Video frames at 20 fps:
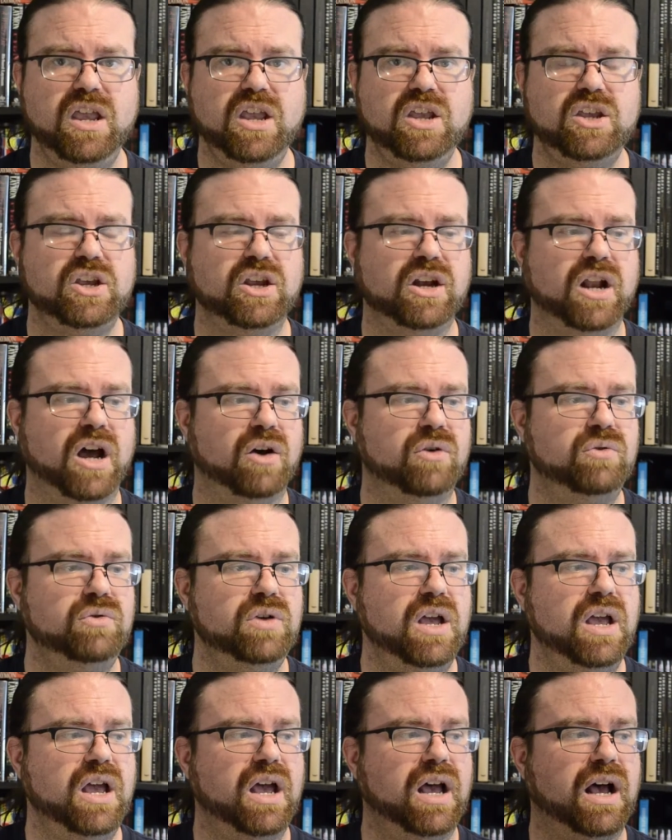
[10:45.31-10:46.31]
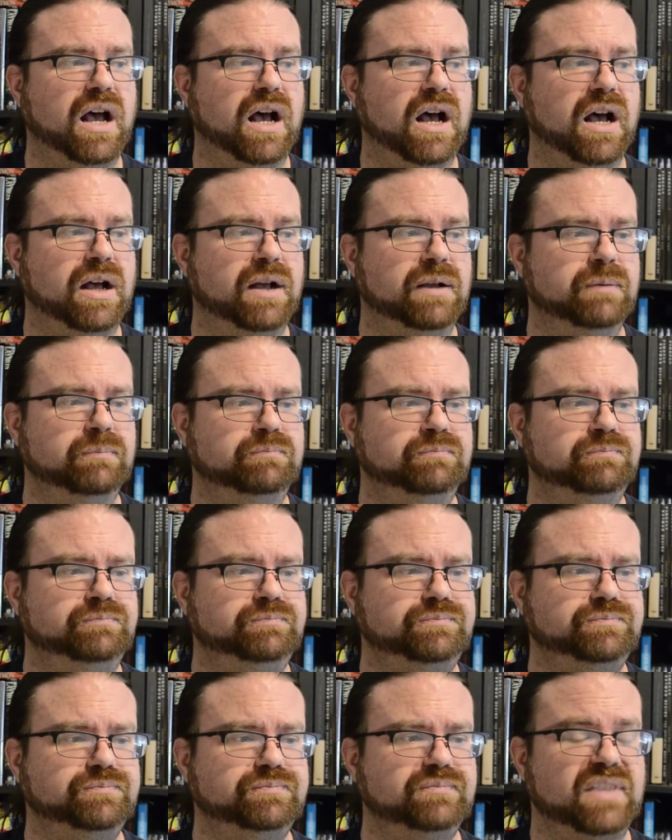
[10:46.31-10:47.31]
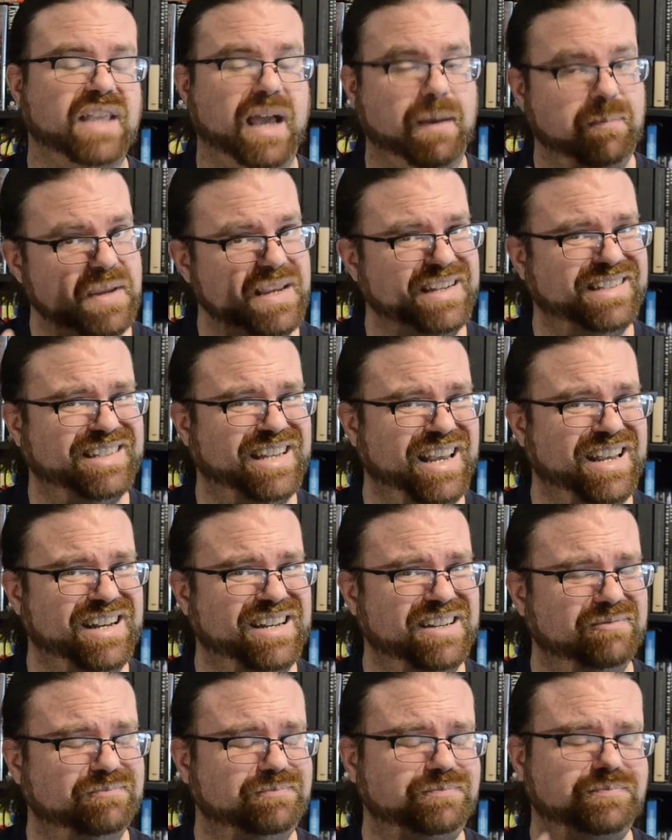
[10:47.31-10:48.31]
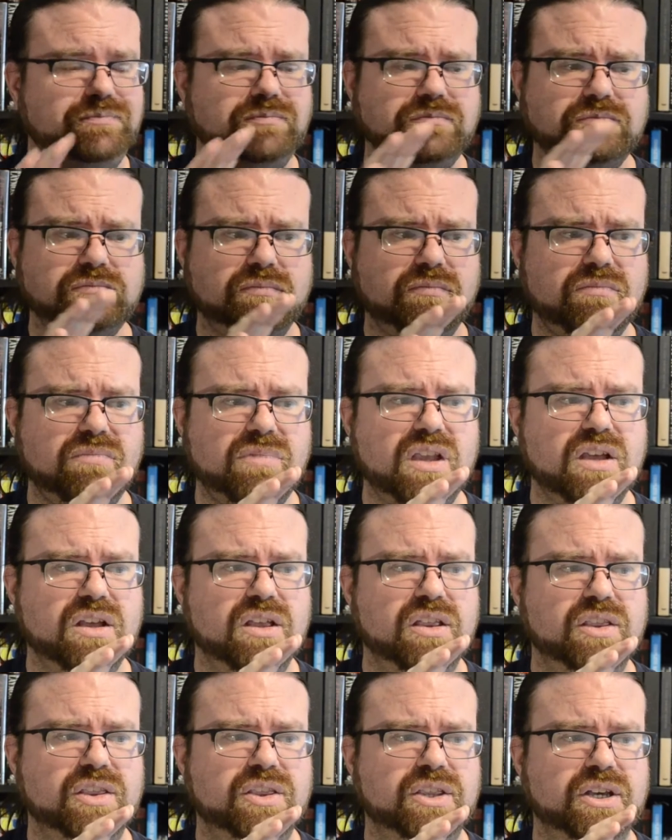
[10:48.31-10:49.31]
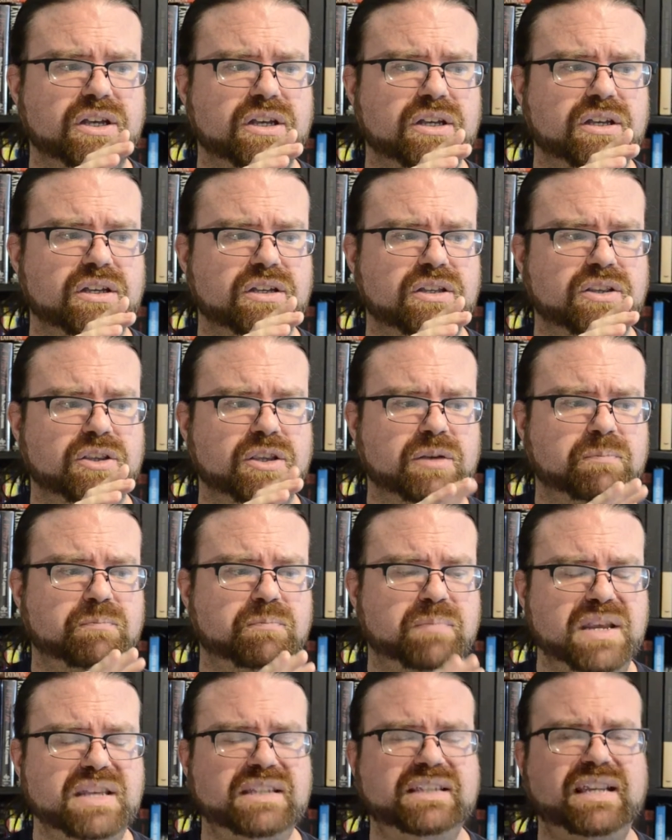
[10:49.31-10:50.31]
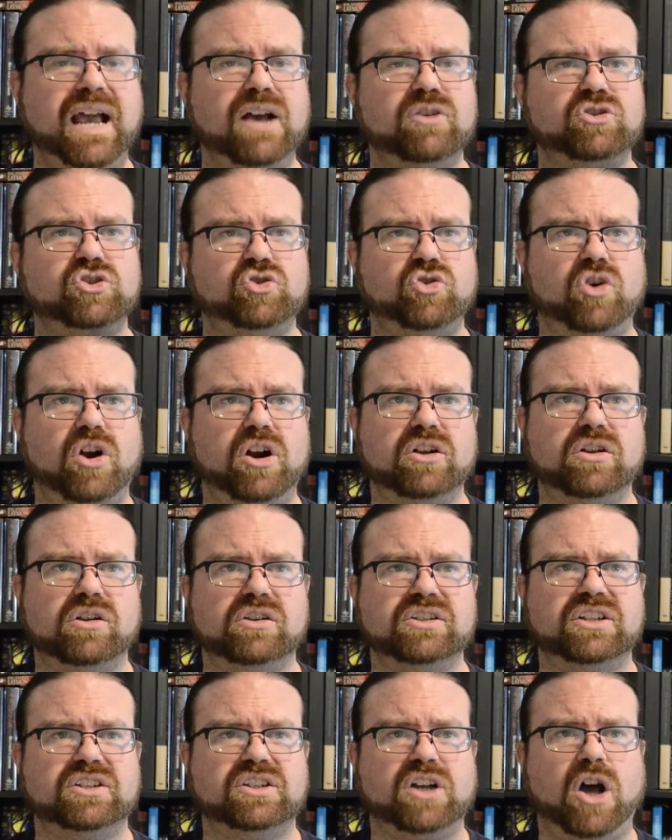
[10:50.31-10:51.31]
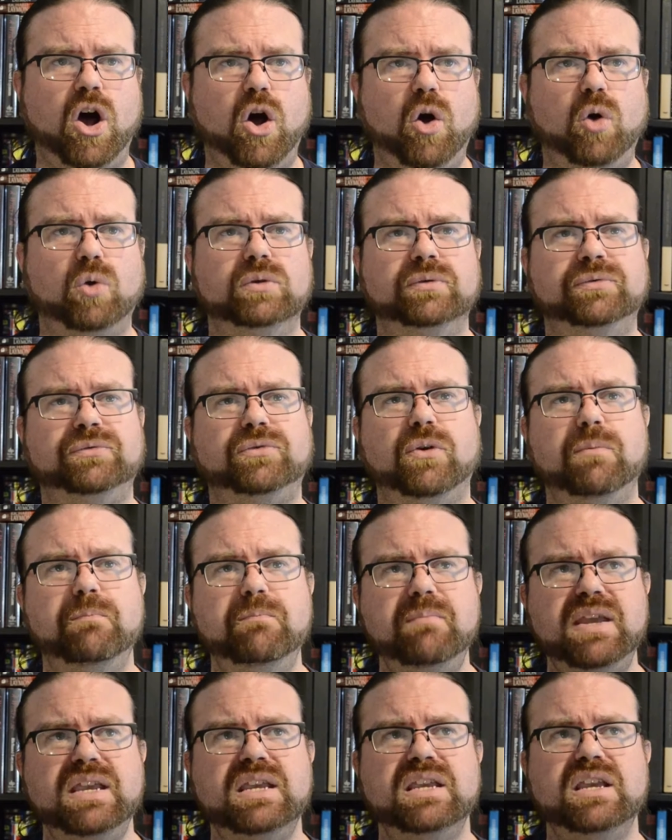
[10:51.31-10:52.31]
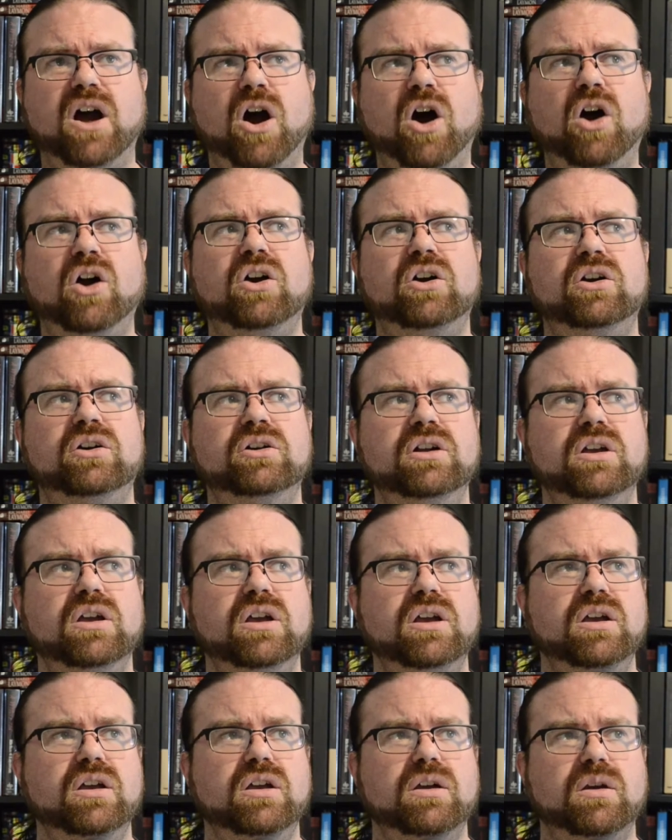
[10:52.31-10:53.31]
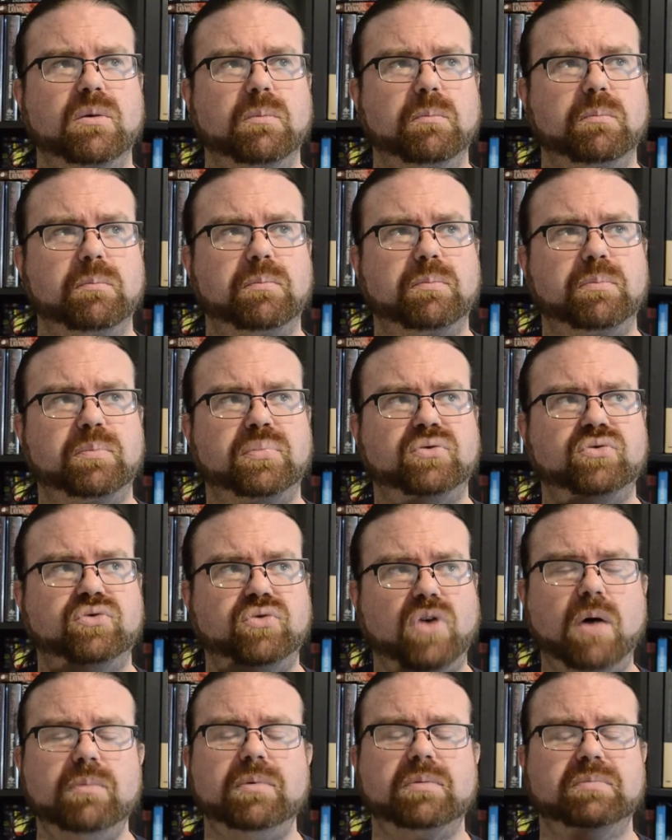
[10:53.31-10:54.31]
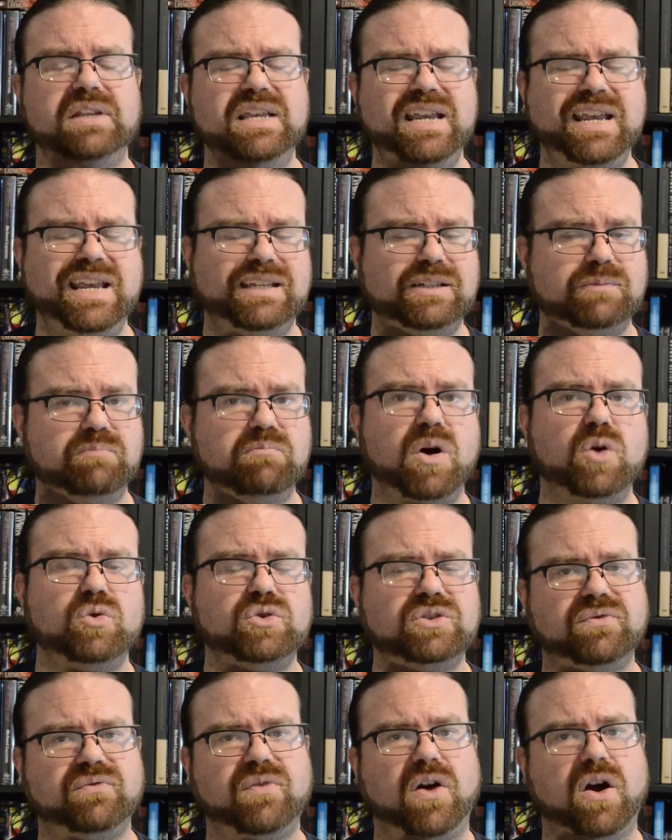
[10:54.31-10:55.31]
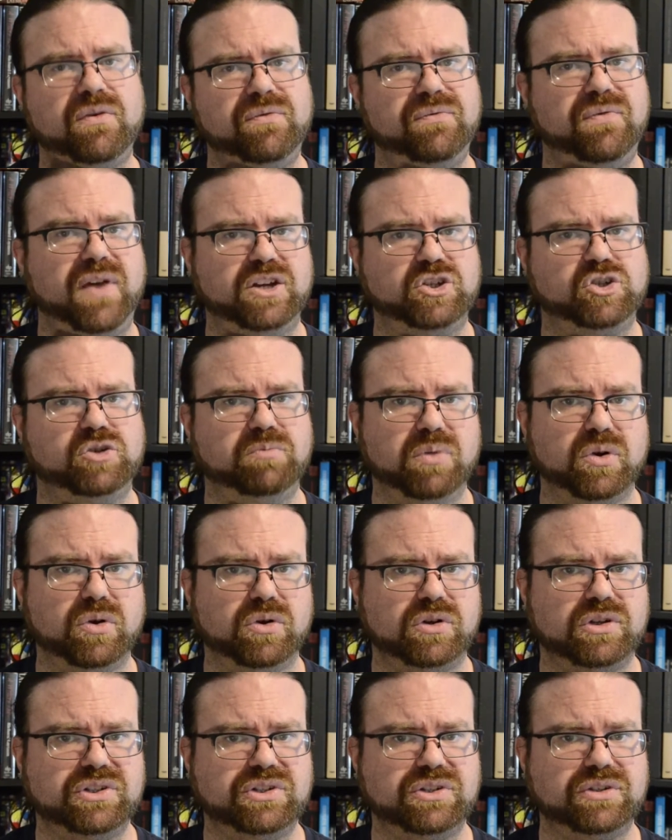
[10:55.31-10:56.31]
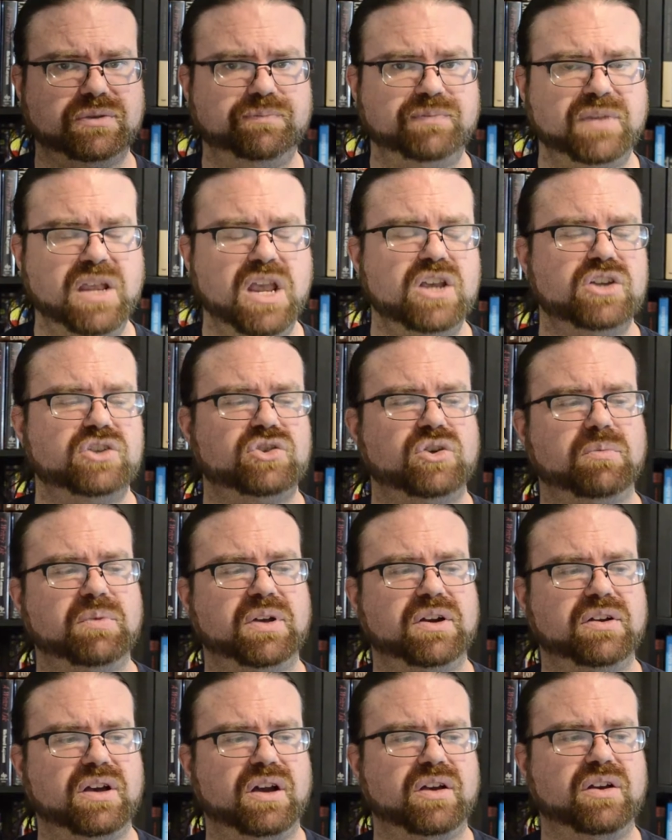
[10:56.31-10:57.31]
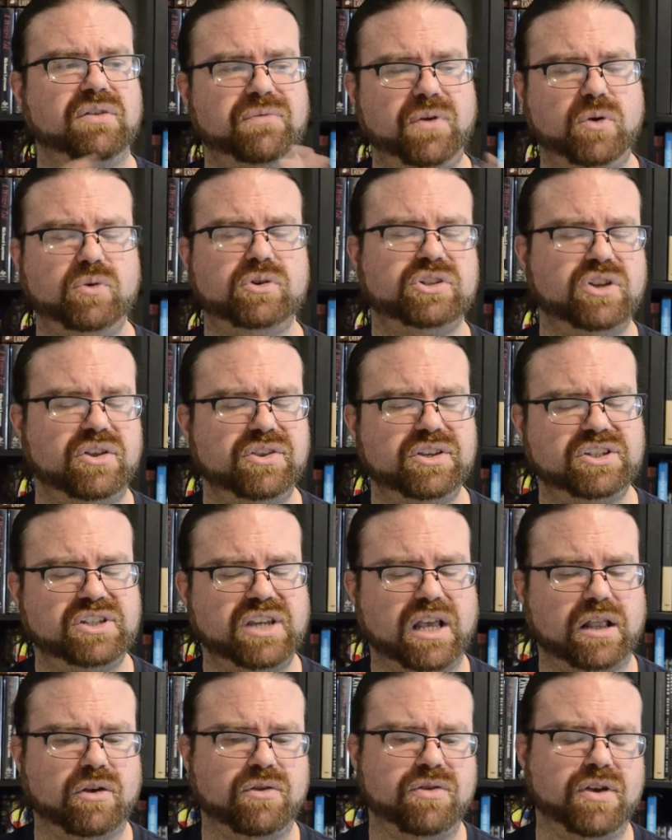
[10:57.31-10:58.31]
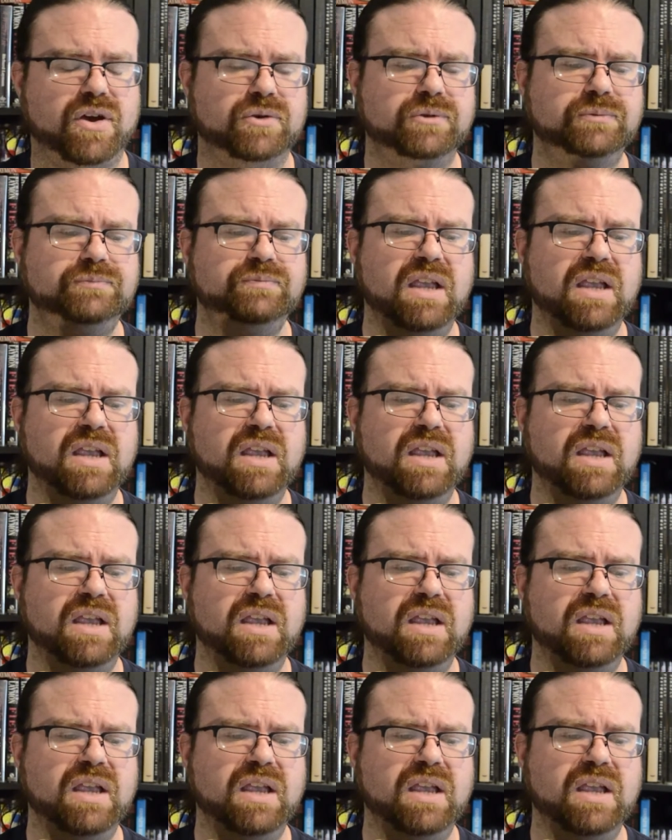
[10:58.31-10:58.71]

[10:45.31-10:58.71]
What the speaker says: You know, that being said, the Beast House Chronicles as a whole for me are probably his most far-fetched books. So I'm gonna focus on The Cellar though,